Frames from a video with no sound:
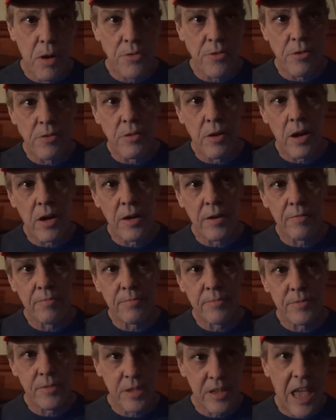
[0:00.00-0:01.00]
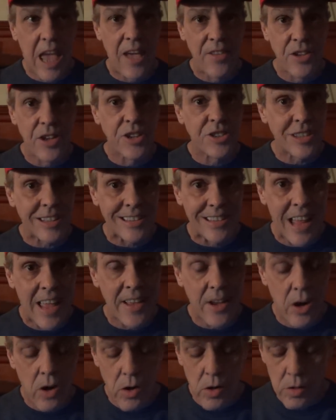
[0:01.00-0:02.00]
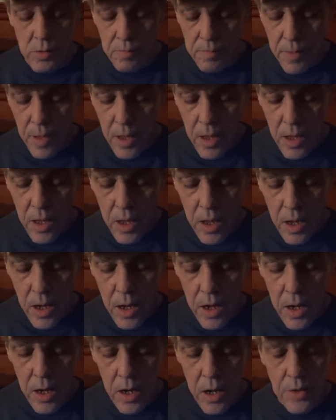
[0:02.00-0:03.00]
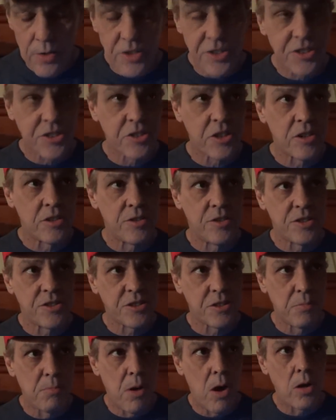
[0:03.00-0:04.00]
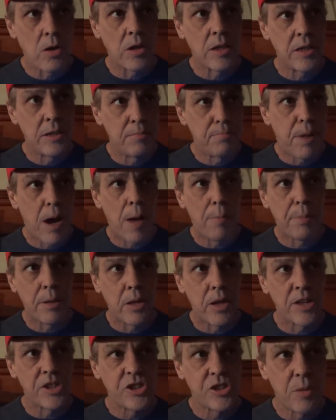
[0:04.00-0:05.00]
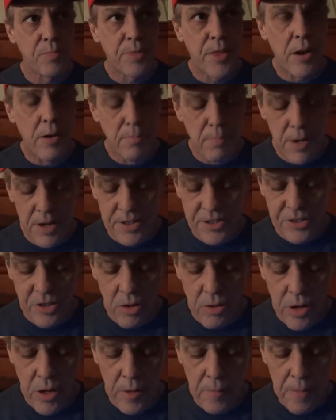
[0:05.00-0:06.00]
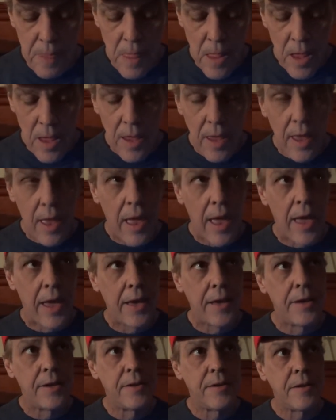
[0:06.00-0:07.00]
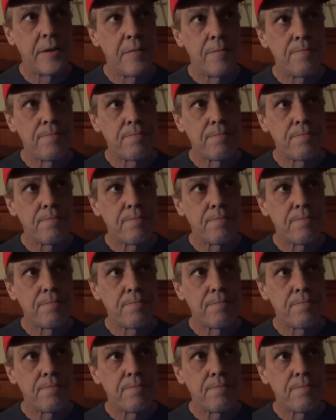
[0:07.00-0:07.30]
other candidates like her, the Somali population up there in Minnesota. And